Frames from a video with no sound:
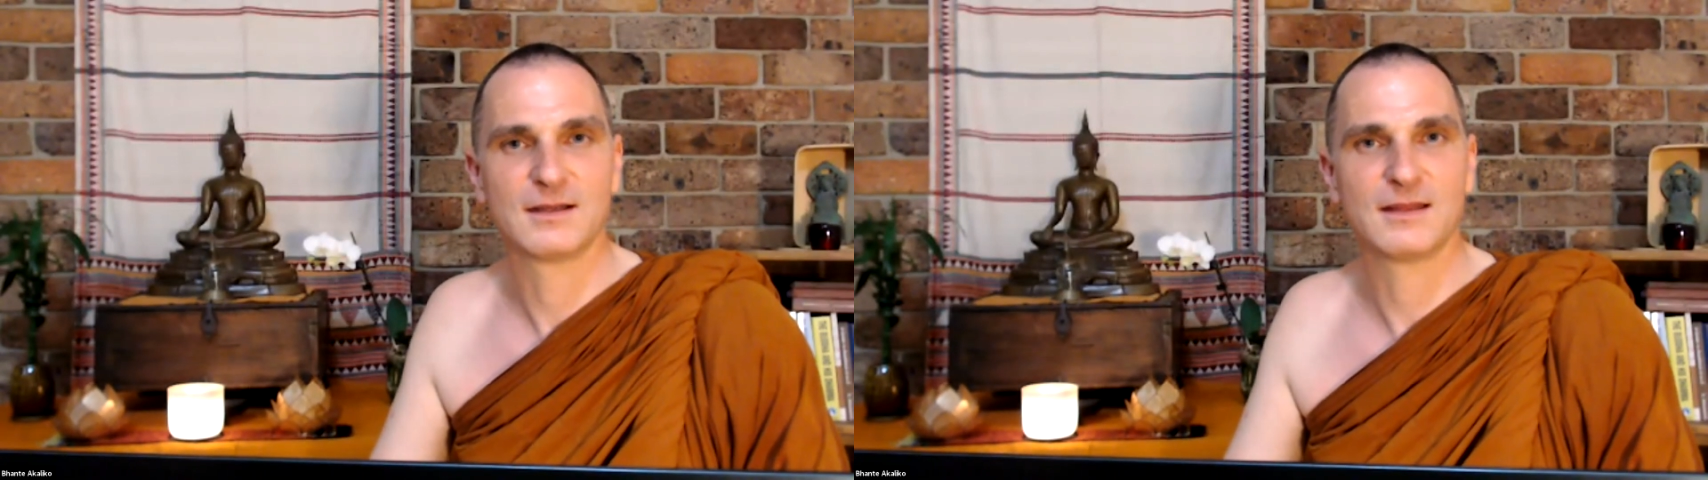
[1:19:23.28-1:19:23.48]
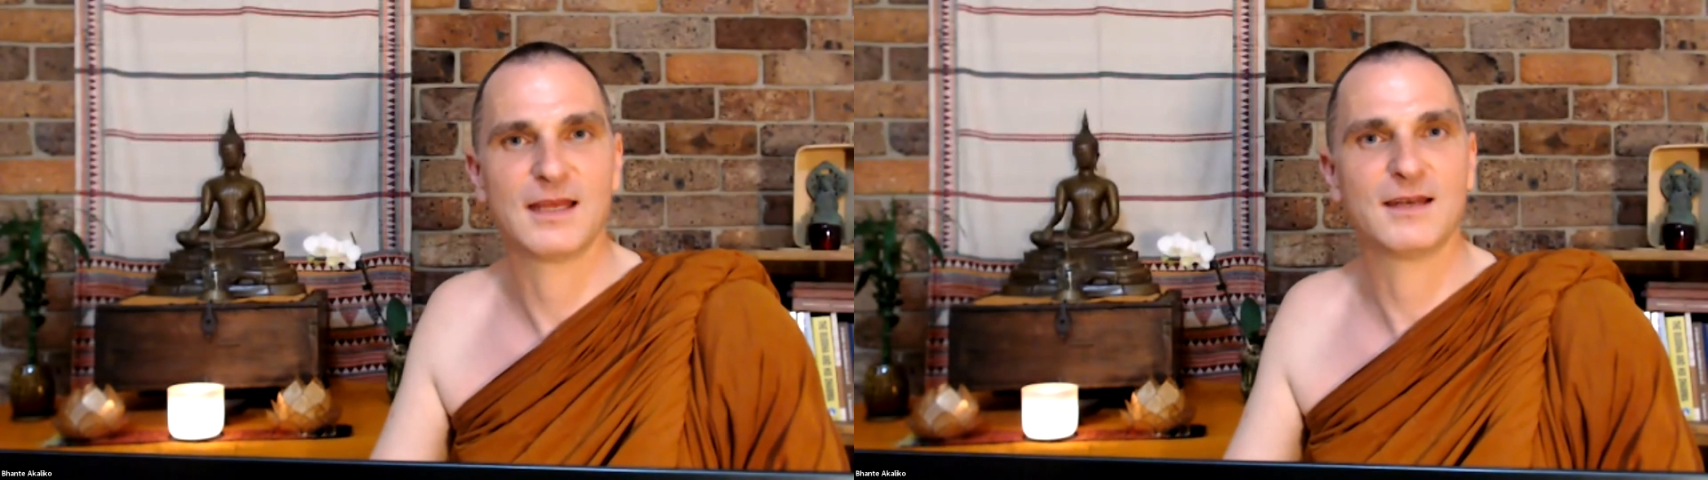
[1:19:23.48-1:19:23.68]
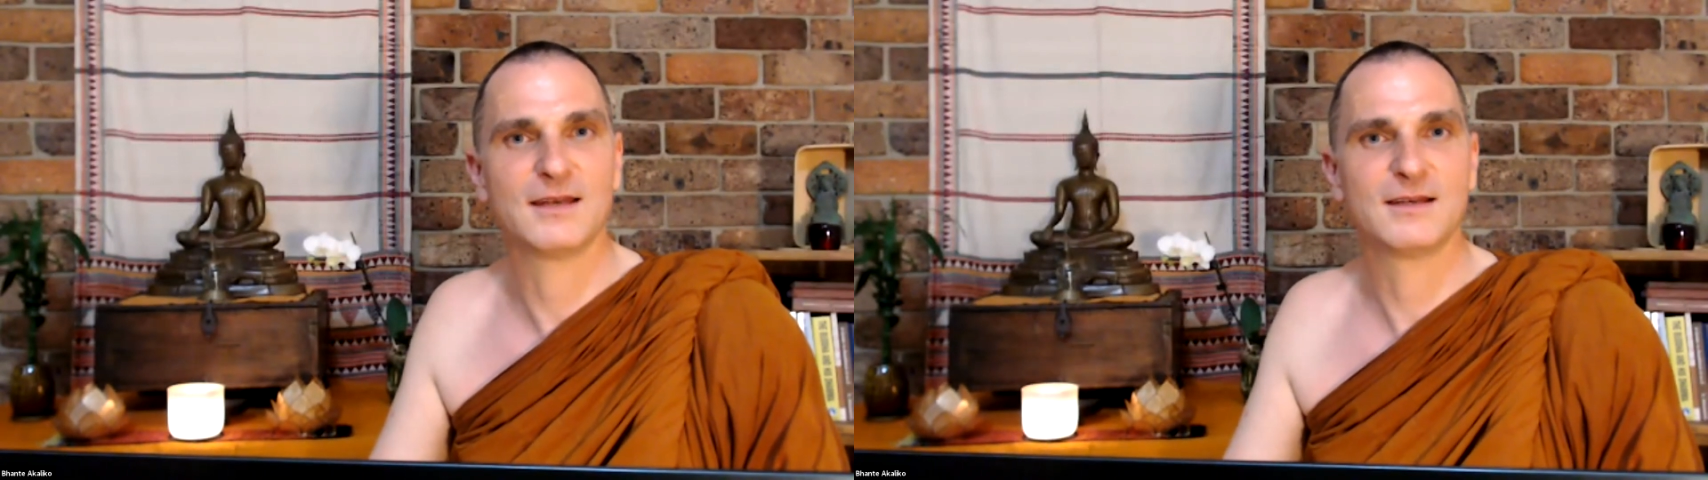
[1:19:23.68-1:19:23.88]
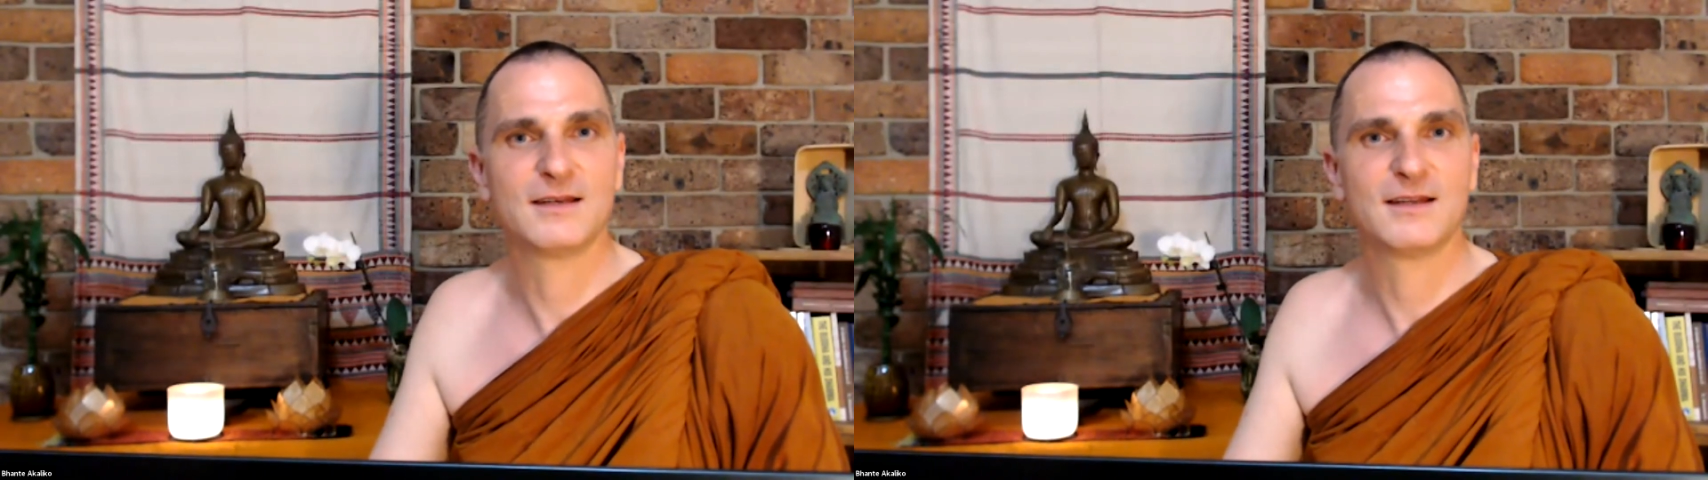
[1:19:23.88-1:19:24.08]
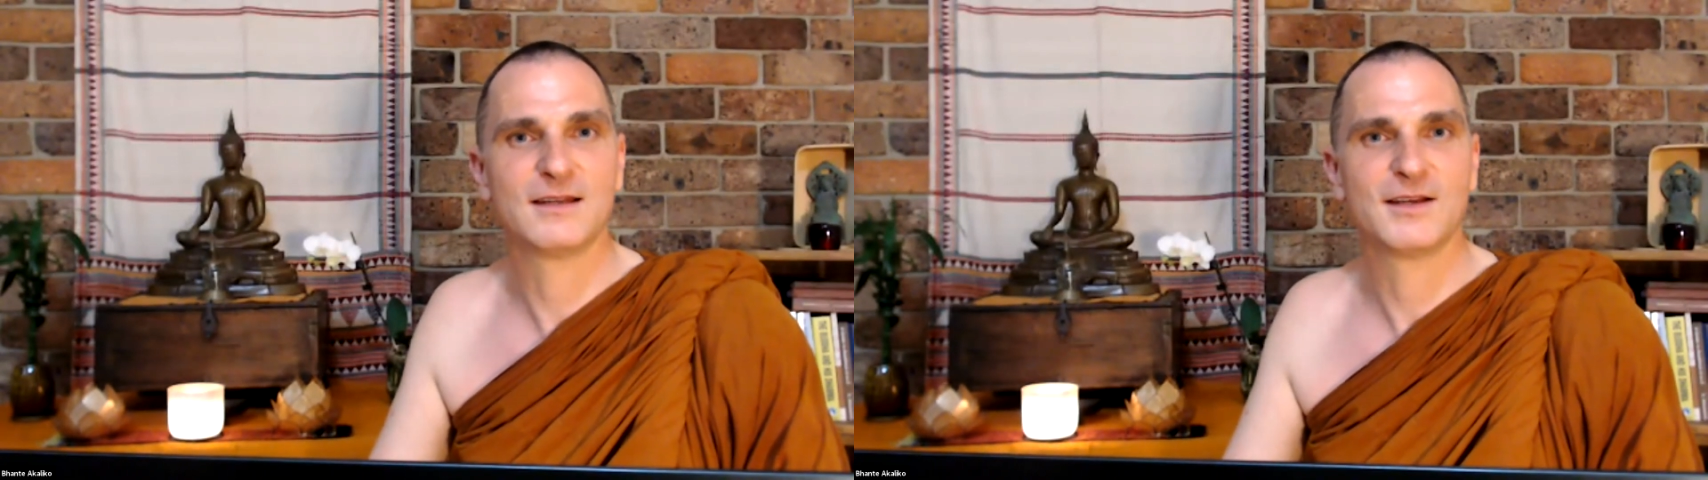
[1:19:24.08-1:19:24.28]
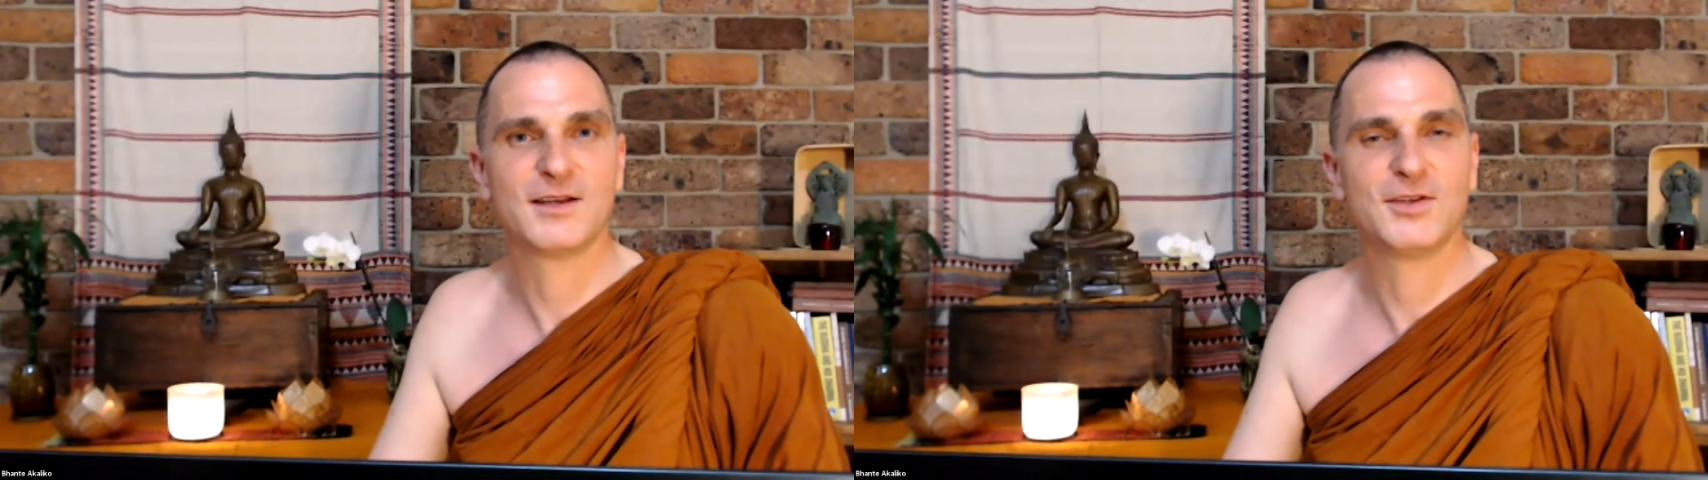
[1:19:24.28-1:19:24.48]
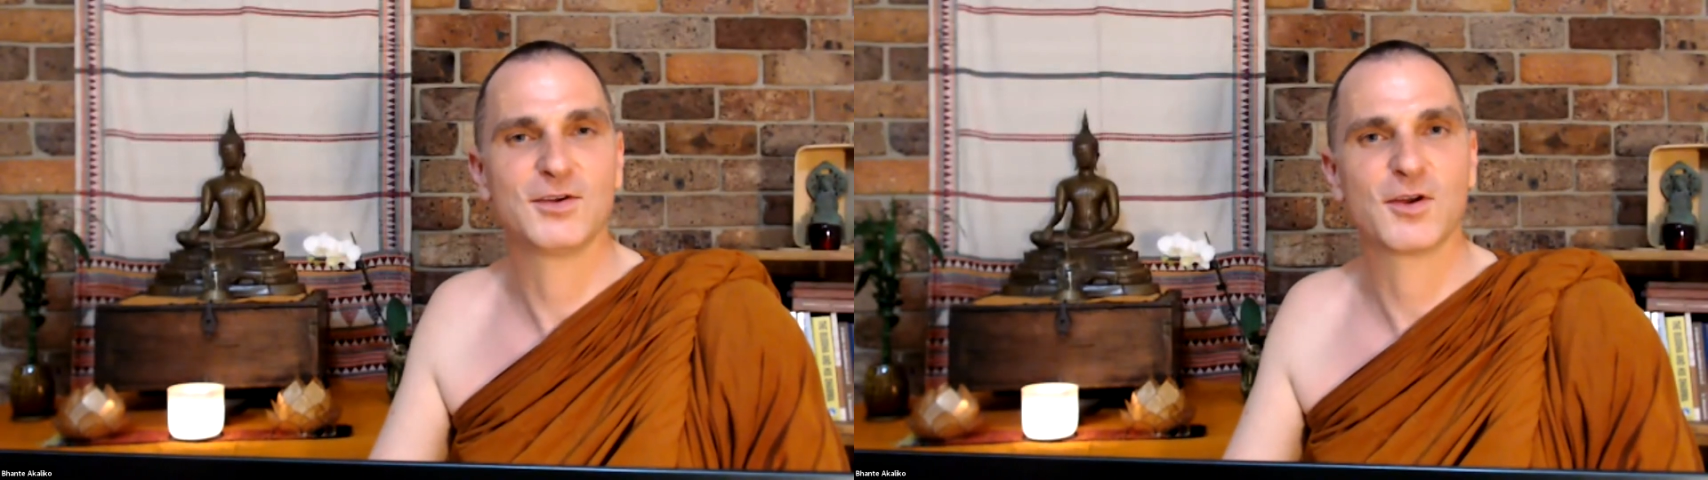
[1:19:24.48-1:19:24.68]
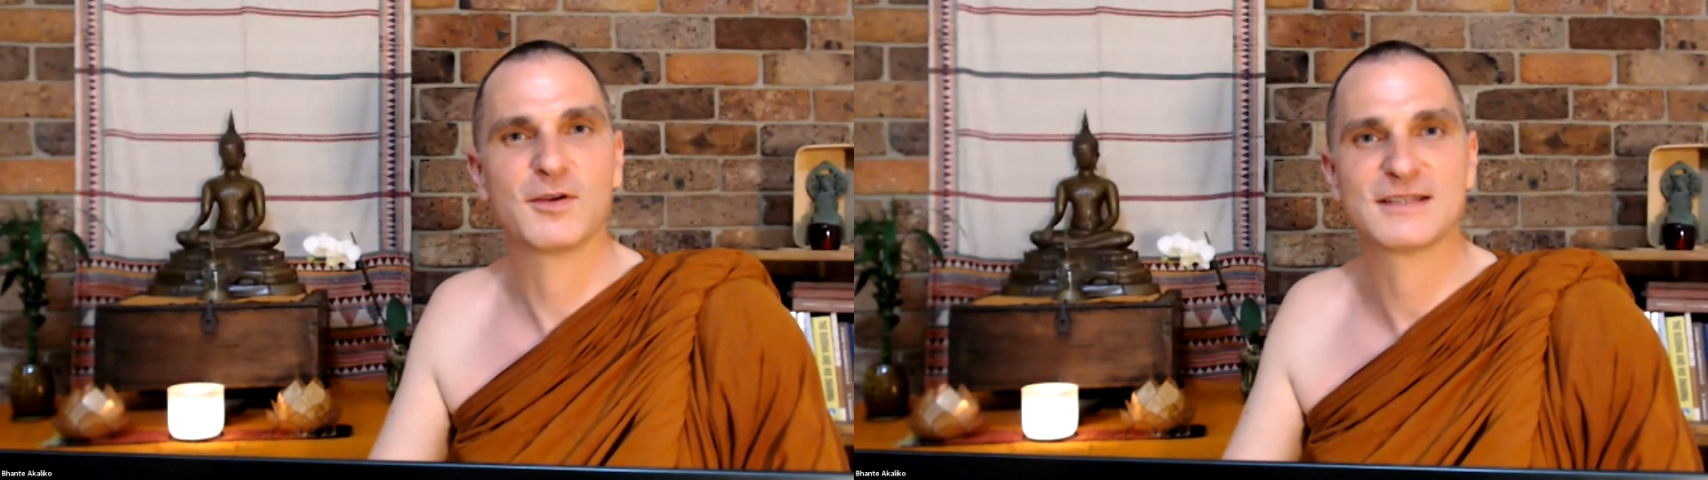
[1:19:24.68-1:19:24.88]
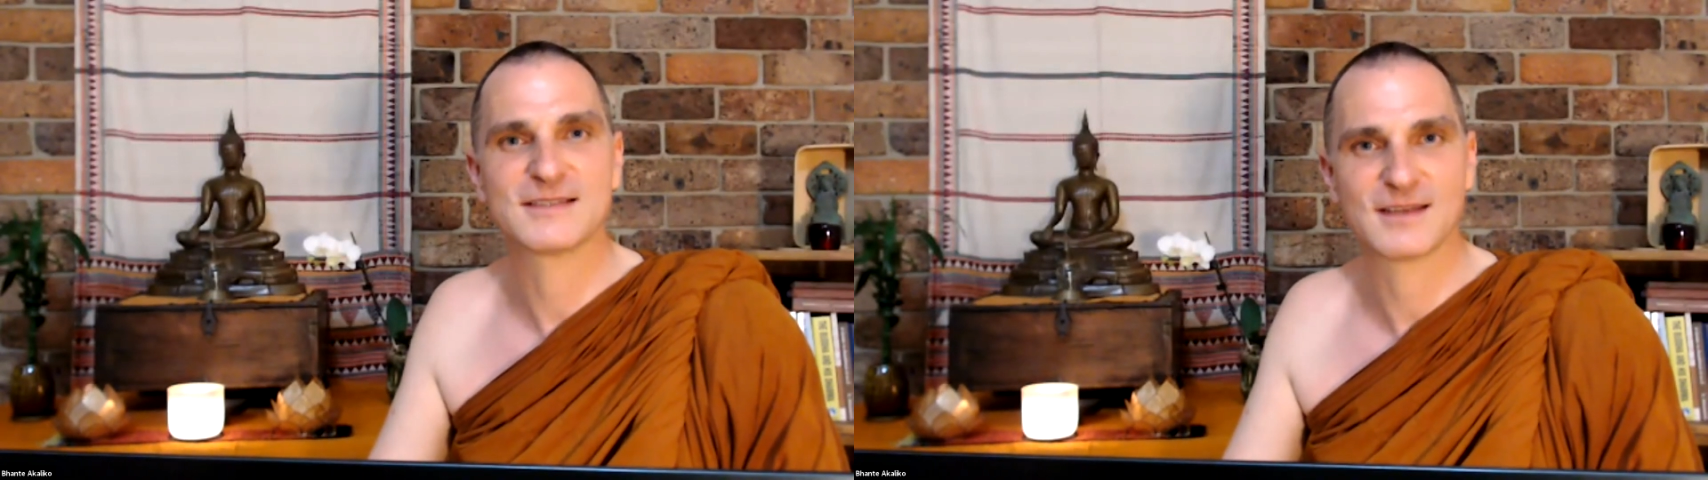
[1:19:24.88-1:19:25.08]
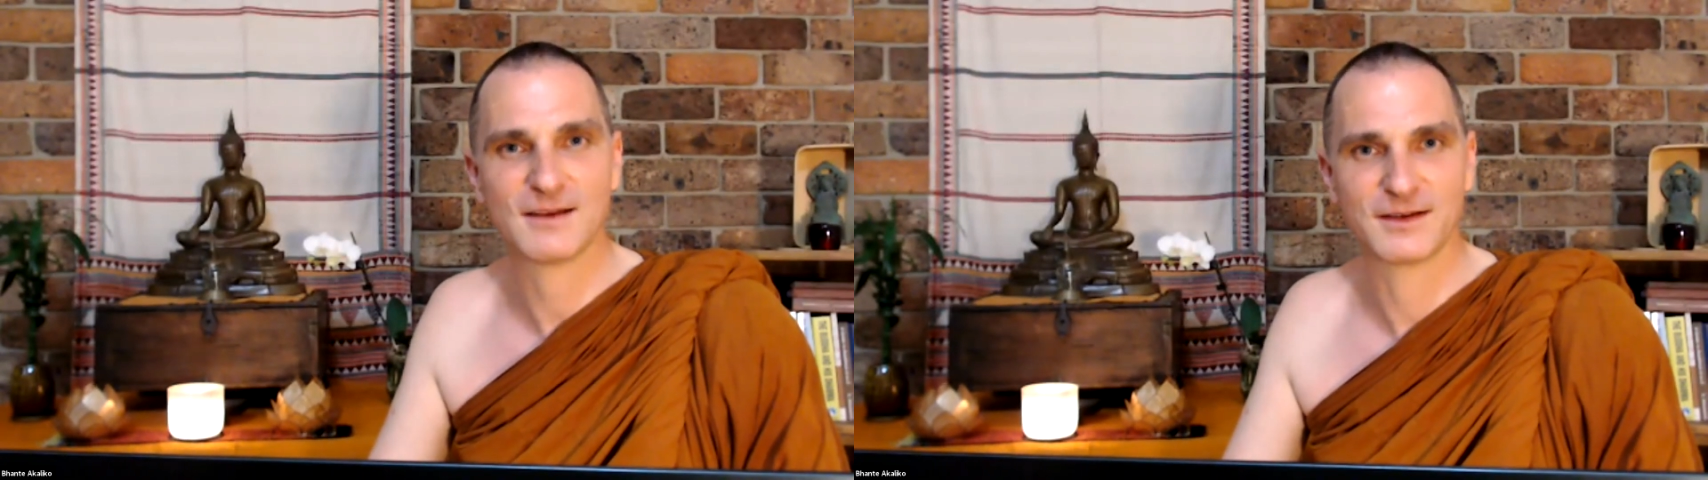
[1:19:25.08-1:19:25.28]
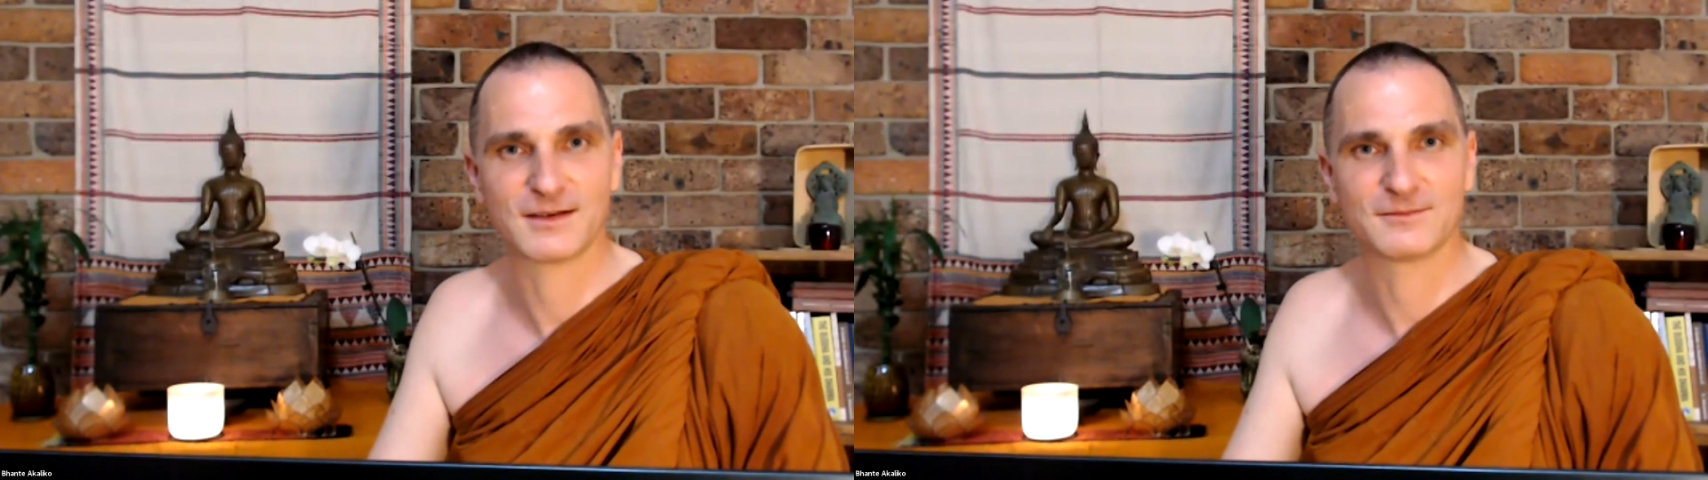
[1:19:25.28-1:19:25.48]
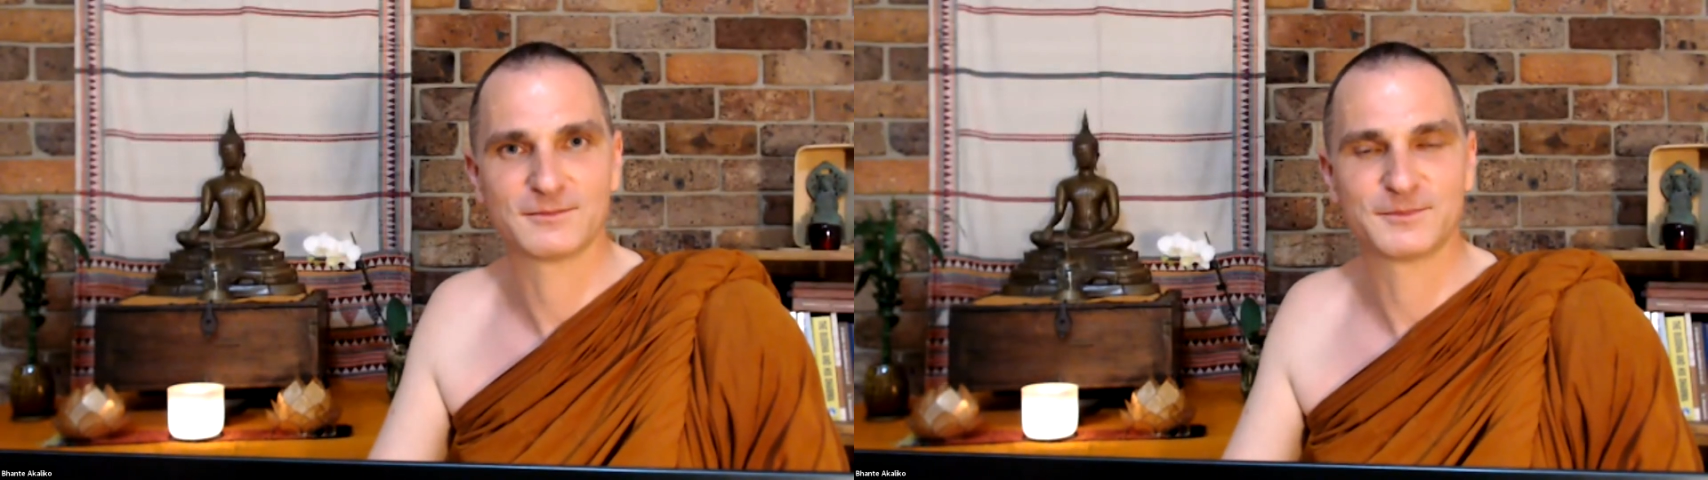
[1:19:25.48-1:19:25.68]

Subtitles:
then you're going to suffer,